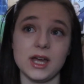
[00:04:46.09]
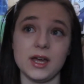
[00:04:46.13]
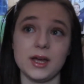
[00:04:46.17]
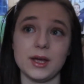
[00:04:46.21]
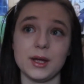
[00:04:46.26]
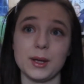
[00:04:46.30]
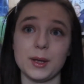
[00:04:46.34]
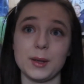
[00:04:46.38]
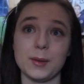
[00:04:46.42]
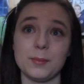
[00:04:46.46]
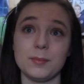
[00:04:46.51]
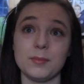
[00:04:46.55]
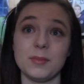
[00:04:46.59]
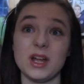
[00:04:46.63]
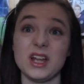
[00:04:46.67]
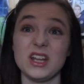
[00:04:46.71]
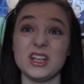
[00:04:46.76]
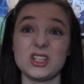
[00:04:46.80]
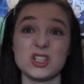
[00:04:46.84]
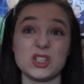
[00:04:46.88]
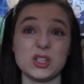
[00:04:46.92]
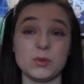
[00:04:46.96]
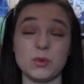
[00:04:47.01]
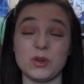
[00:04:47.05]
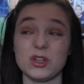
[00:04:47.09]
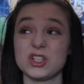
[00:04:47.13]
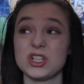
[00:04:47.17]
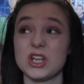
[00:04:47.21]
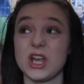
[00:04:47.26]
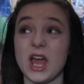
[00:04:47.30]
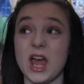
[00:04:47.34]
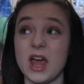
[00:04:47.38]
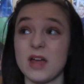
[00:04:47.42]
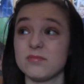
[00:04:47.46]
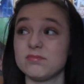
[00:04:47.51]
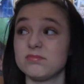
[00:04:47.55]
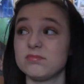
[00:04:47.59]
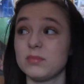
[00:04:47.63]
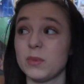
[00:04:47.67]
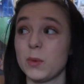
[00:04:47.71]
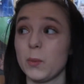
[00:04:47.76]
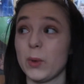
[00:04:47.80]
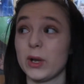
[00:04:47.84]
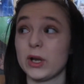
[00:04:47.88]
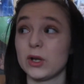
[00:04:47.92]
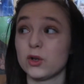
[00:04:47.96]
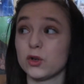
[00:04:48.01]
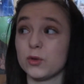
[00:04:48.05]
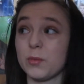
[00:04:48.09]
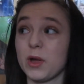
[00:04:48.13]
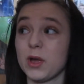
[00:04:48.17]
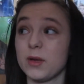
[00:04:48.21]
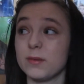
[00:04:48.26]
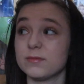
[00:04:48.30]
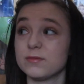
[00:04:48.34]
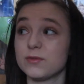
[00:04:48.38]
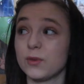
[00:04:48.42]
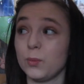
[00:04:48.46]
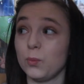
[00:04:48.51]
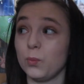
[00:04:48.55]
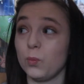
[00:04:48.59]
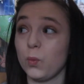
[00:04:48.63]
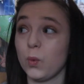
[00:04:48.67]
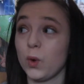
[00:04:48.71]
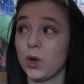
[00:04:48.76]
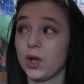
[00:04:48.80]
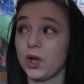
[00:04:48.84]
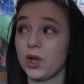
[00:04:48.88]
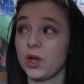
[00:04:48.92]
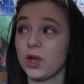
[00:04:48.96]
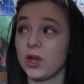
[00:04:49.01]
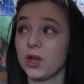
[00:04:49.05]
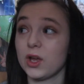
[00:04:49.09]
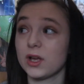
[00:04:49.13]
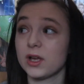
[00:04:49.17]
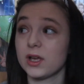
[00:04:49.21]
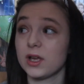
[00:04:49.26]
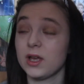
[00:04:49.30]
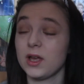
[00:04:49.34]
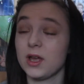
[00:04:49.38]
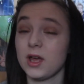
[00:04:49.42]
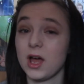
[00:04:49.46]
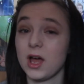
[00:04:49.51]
I literally watch it when I come home from work.